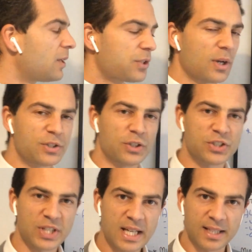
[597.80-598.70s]
So as you
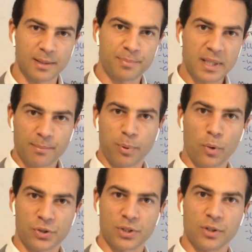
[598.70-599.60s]
see that a bigger
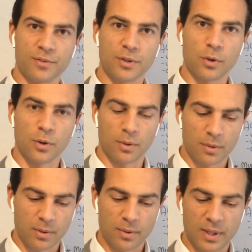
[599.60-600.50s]
portion of your
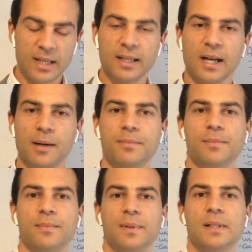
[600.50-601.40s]

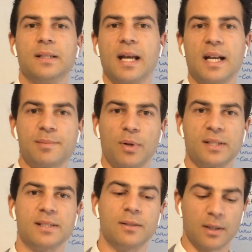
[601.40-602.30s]
income, the house
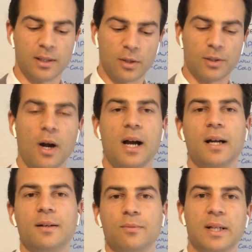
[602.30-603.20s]
prices are a
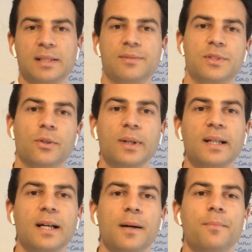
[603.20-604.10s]
higher relative to your
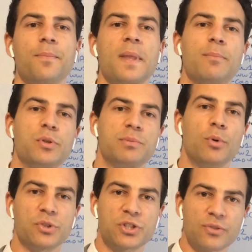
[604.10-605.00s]
income, puts
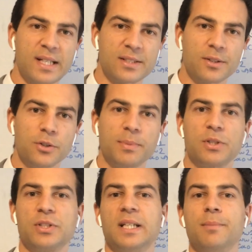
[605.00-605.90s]
more stress on you
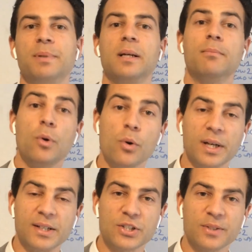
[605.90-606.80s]
because you need a bigger
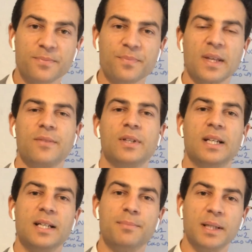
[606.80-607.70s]
mortgage. If you
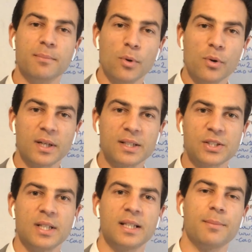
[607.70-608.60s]
need a bigger
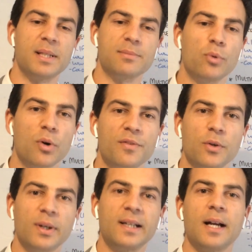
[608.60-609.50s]
mortgage, that means more of
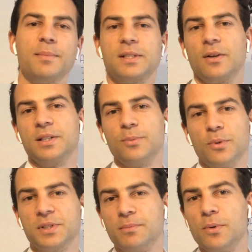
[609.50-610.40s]
your income is going
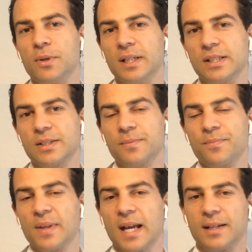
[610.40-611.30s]
towards a mortgage
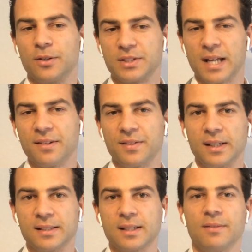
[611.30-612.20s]
and not to other
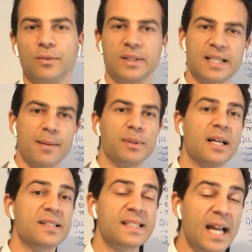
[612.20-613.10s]
things. For example,
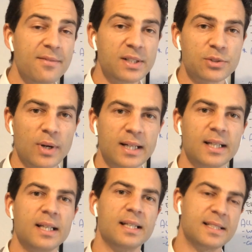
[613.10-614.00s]
our savings rate
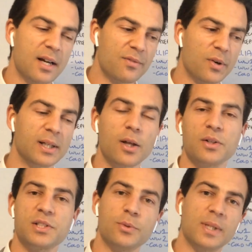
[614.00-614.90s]
is now very low.
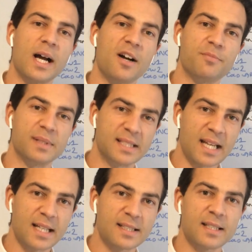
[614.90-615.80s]
It's
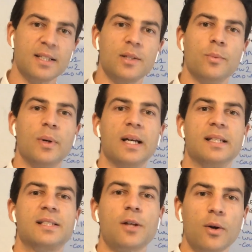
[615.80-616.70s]
2.5%, where
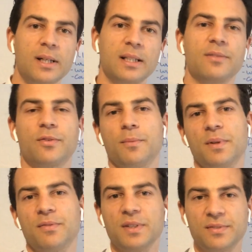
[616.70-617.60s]
historically from
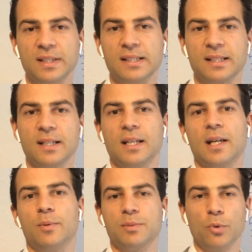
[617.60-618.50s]
the 50s,
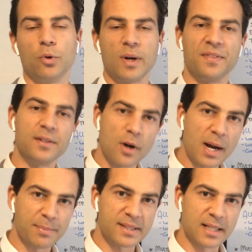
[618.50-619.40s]
it was more around the
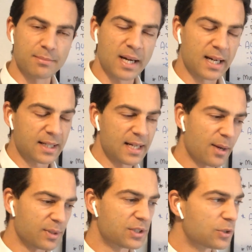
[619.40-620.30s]
9% mark.
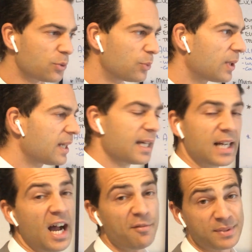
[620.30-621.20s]
Now it's
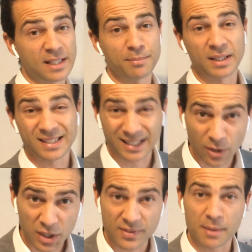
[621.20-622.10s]
2.5% because a
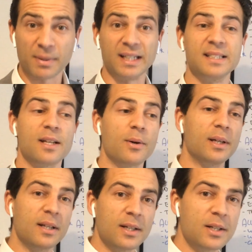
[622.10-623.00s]
lot of our money is going
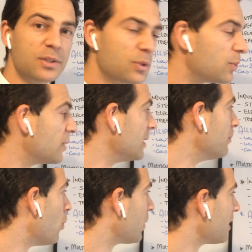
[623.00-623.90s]
to the
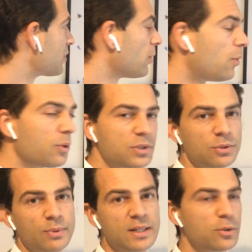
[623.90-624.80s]
mortgage or to
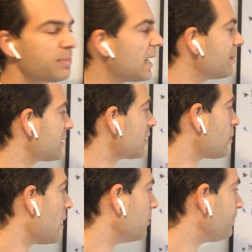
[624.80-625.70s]
rental payments as
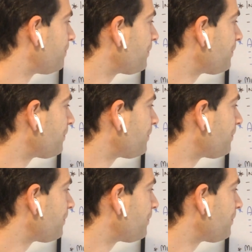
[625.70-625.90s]
well.